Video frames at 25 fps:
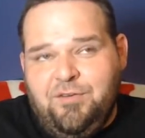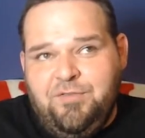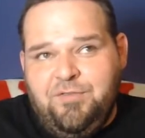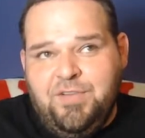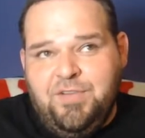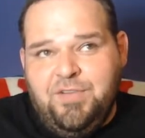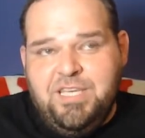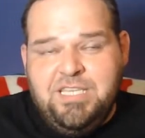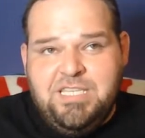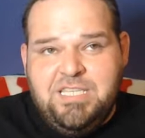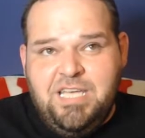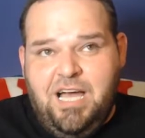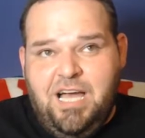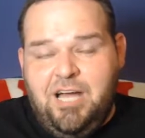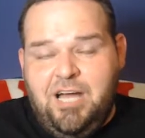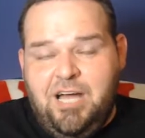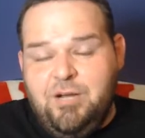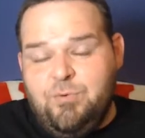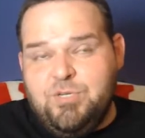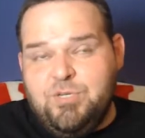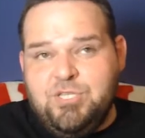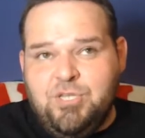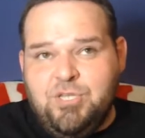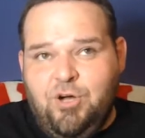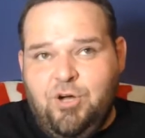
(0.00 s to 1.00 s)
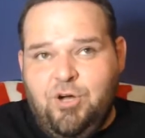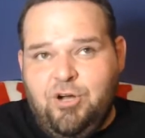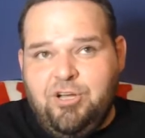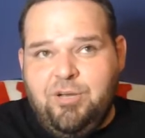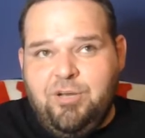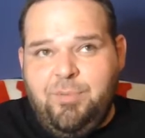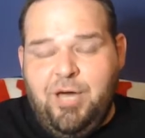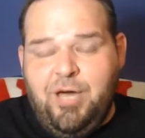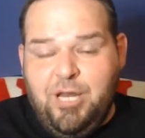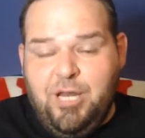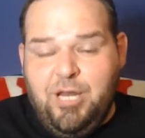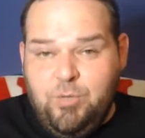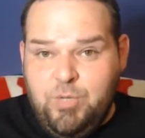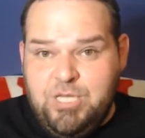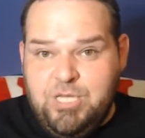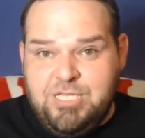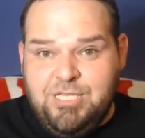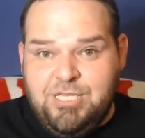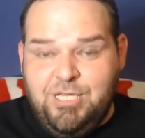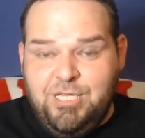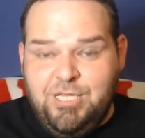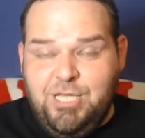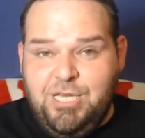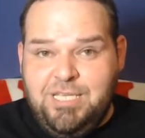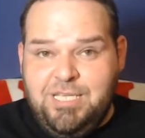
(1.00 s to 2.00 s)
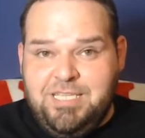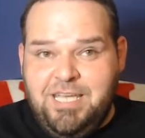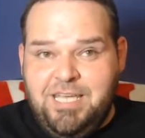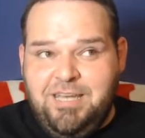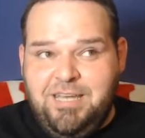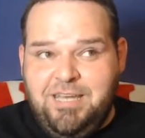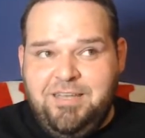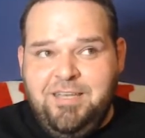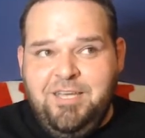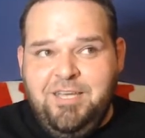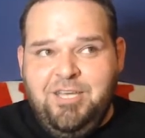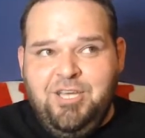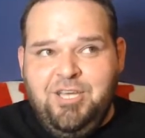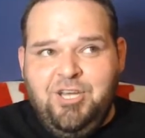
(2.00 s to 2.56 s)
Feliciano was talking about it recently, and he said,